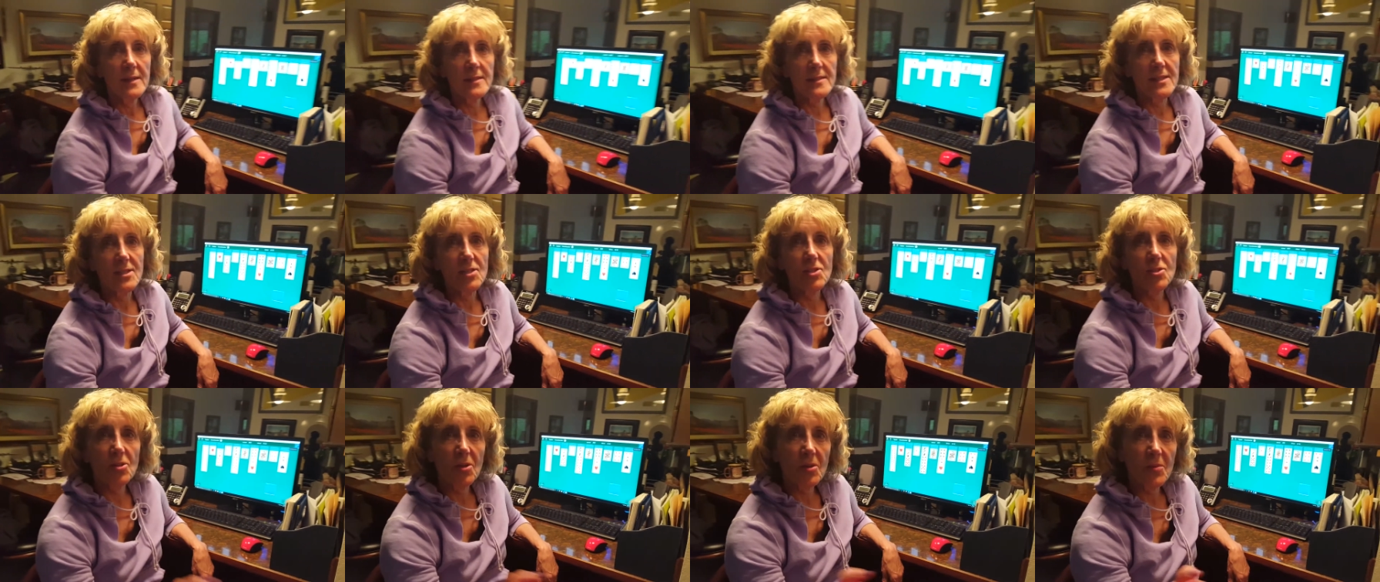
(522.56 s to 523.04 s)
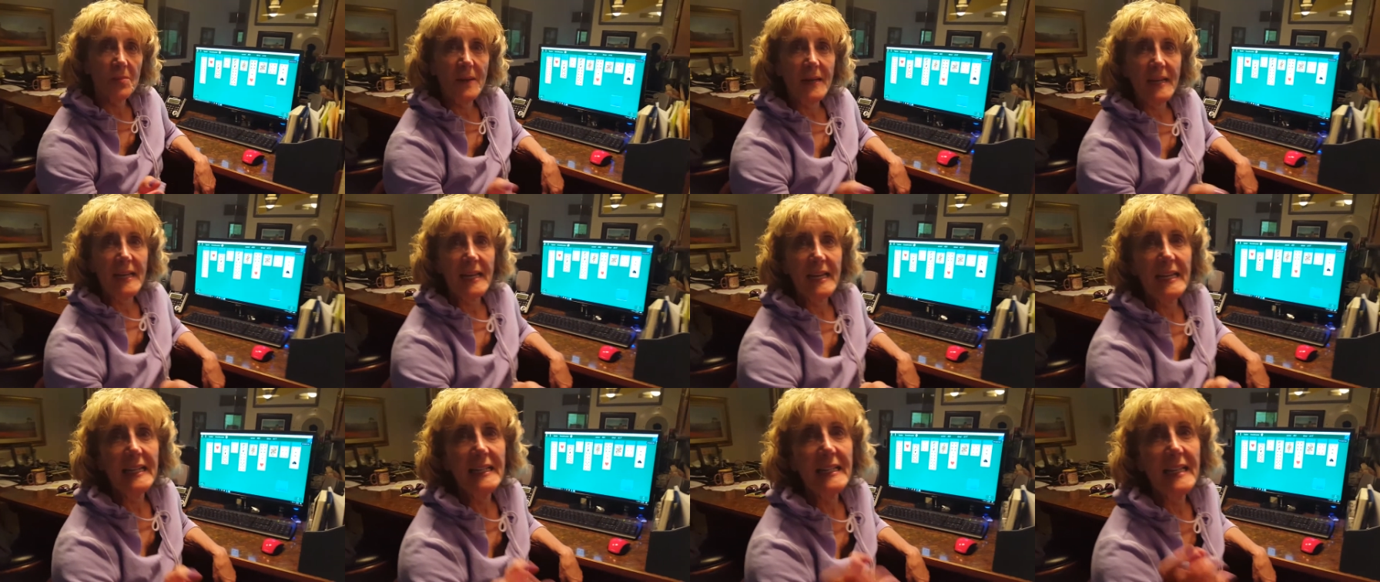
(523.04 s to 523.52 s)
Because he shook my
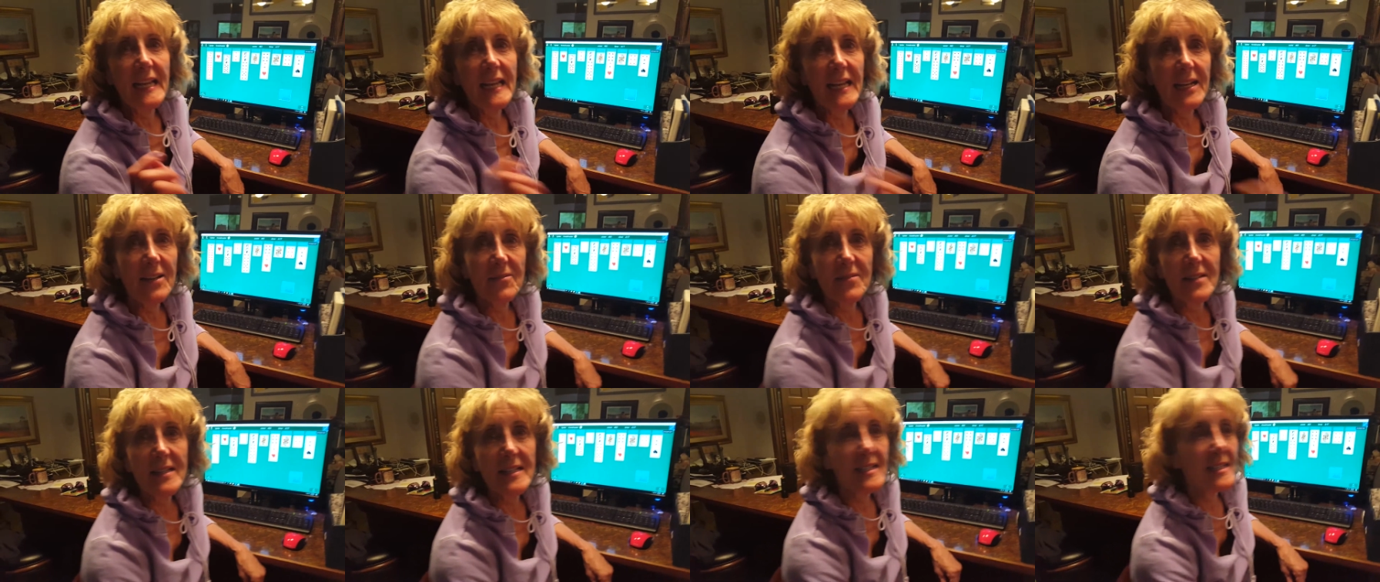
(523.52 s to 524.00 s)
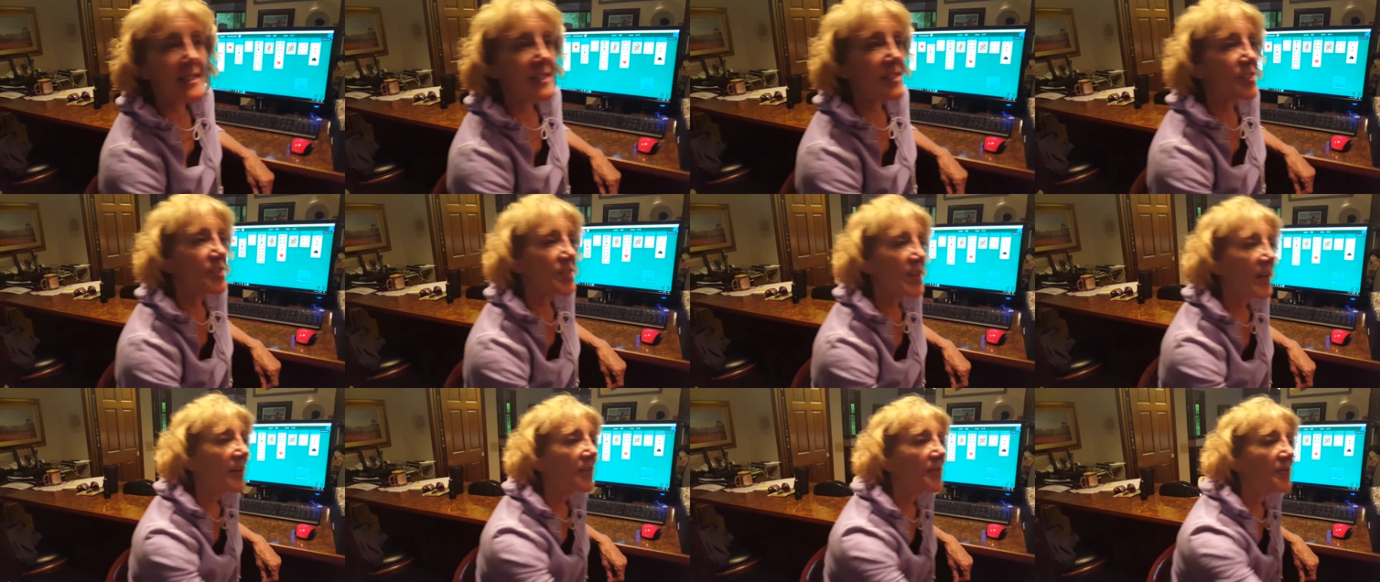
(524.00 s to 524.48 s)
hand. He had on these
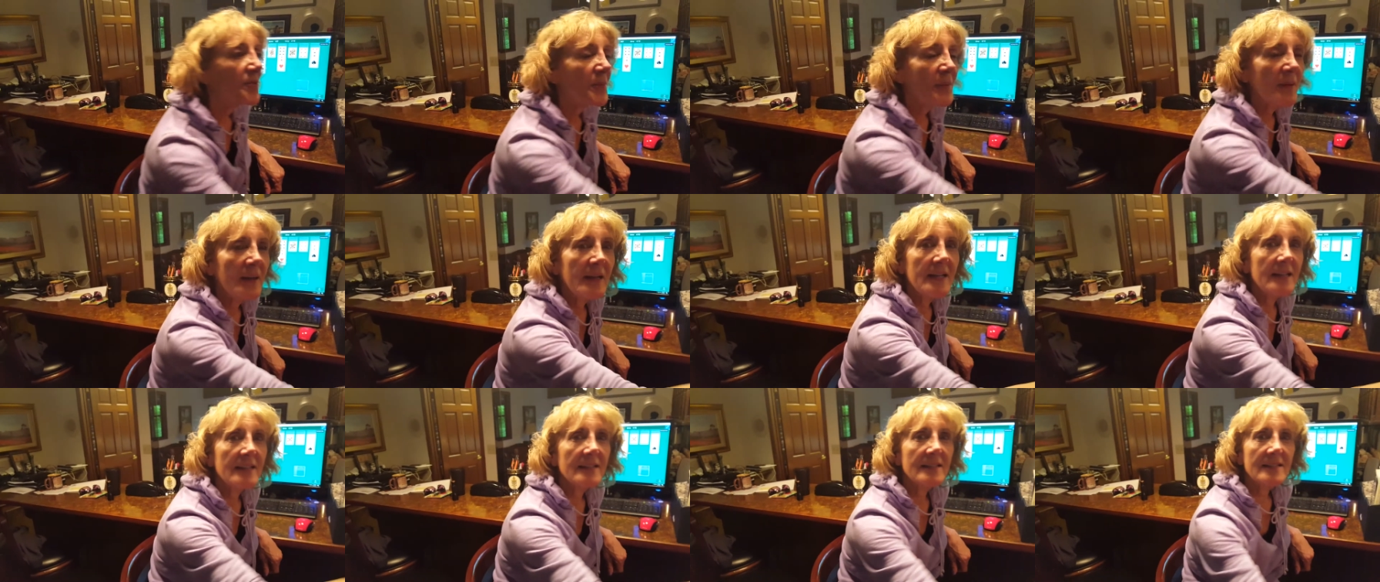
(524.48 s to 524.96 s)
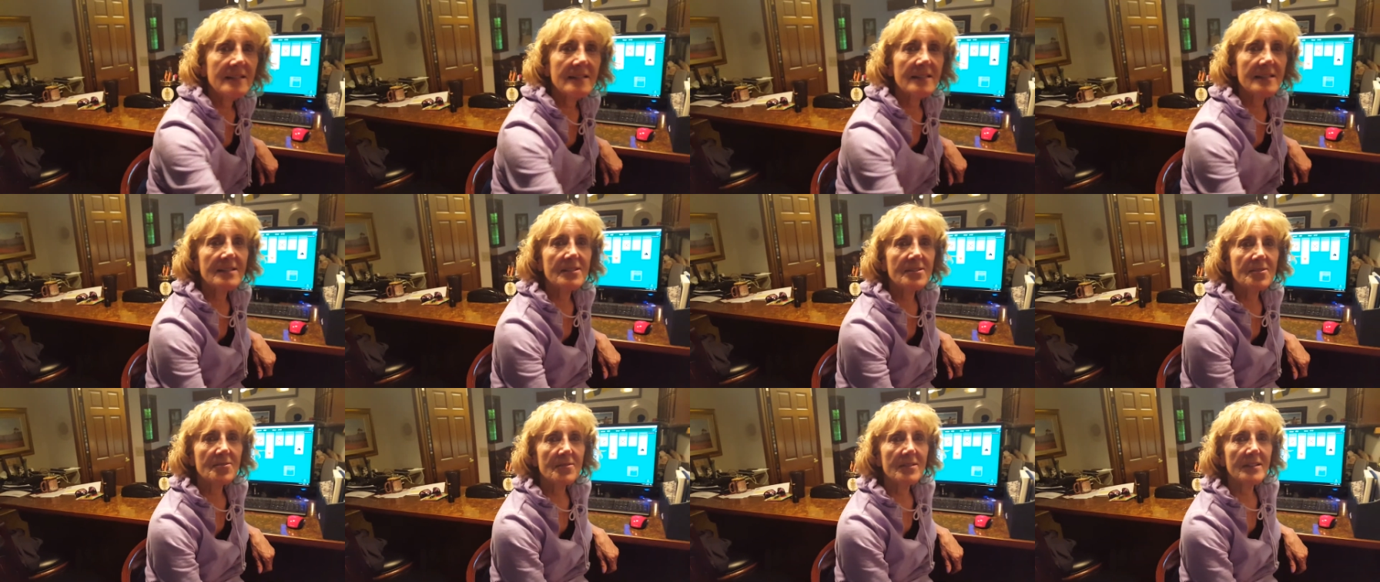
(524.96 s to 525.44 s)
checkered pants,
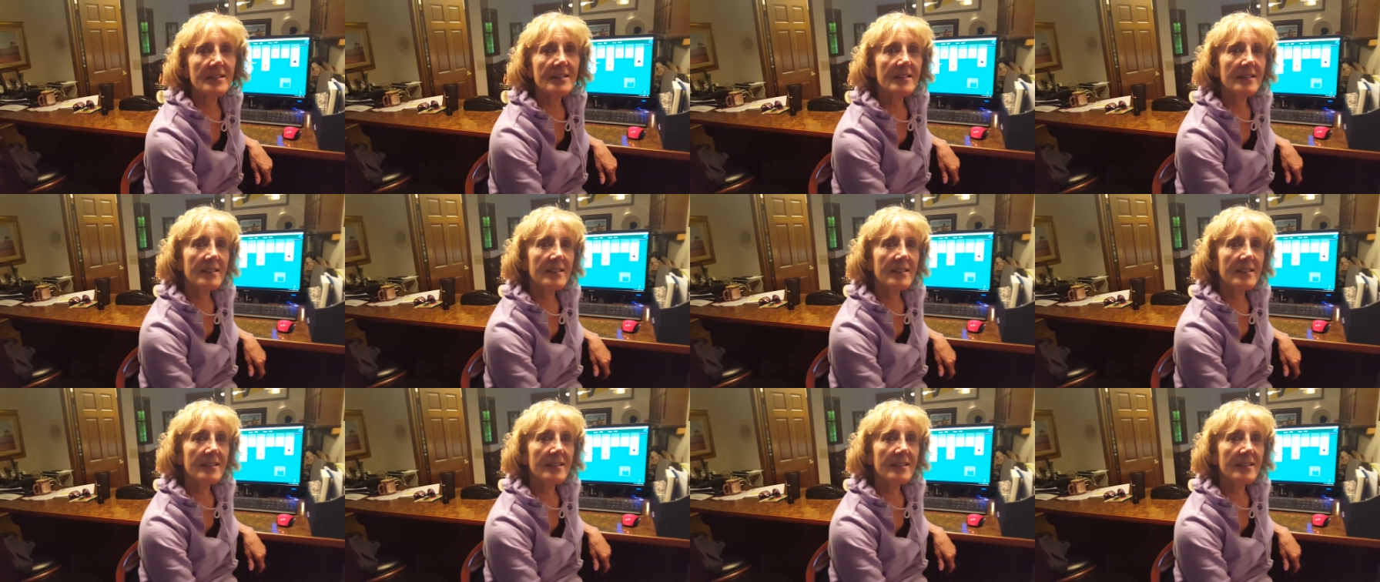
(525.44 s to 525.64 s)
as you could